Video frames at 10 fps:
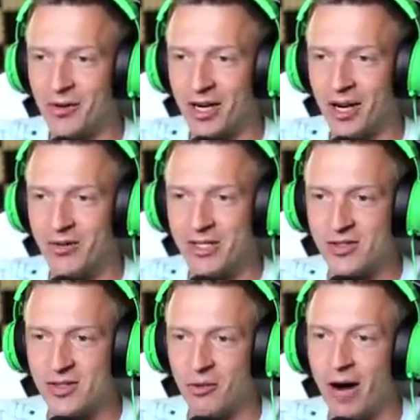we're going
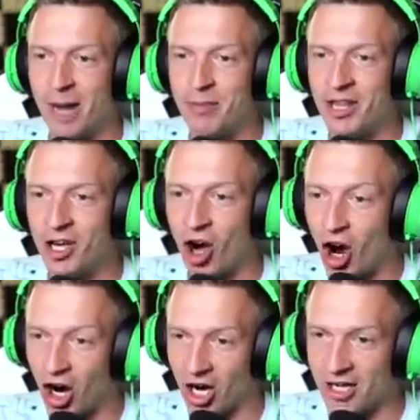to swap the
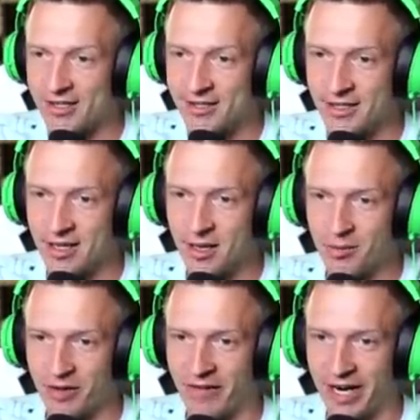cars,
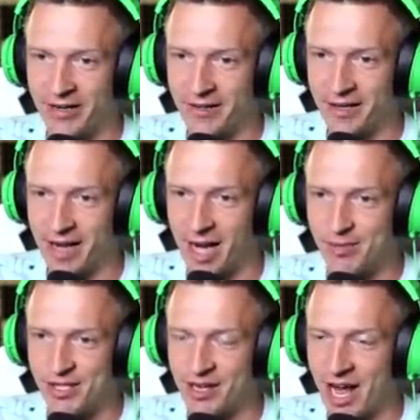provided the
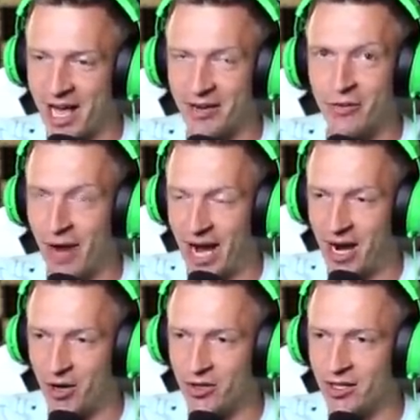cops are not
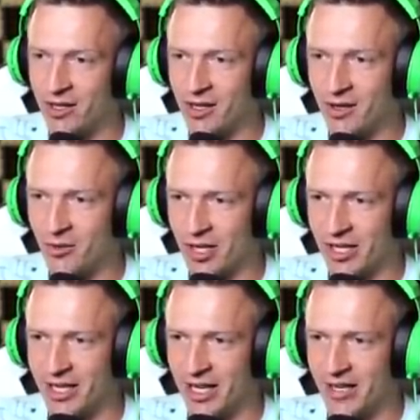around. We're
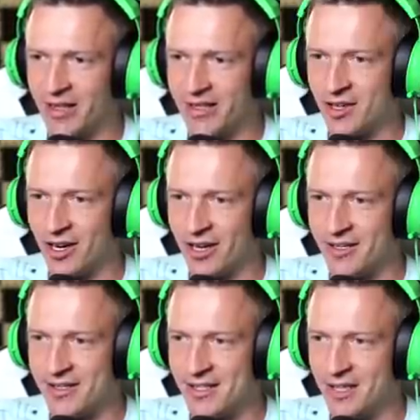gonna get in this car
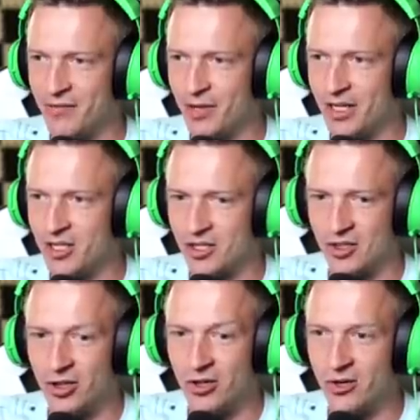and see if we can just
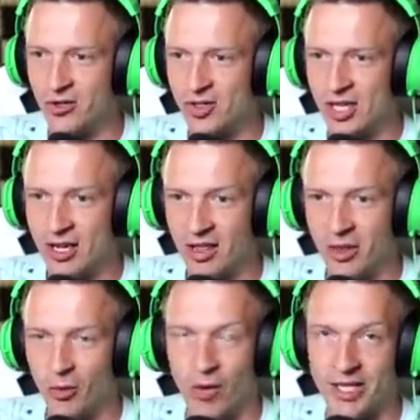lose
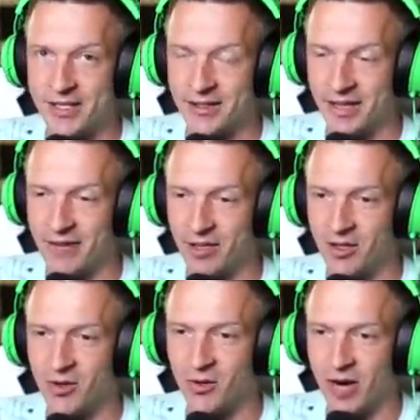the wanted
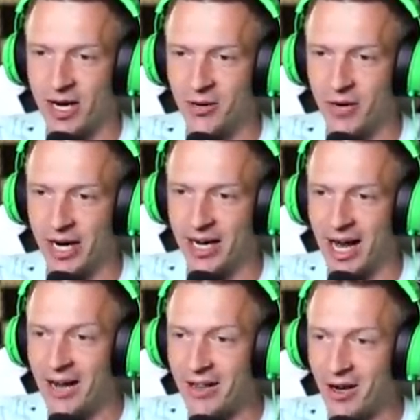level right away.
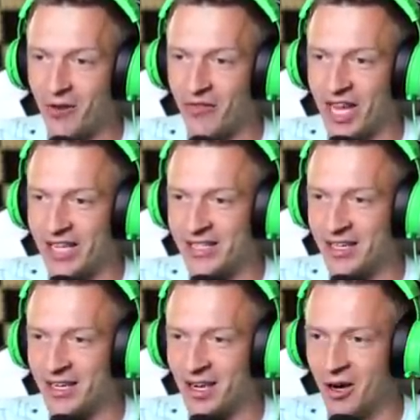I don't know if that's
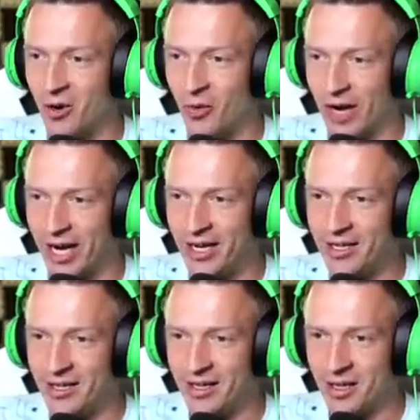gonna go away
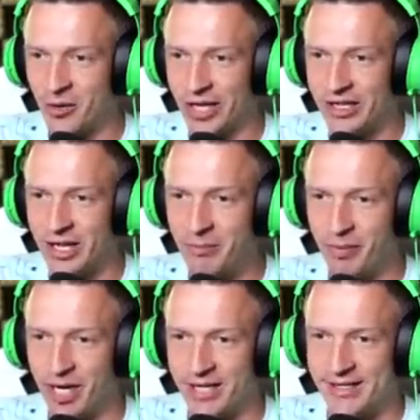quickly,
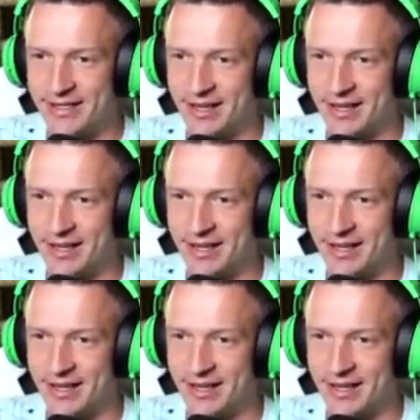but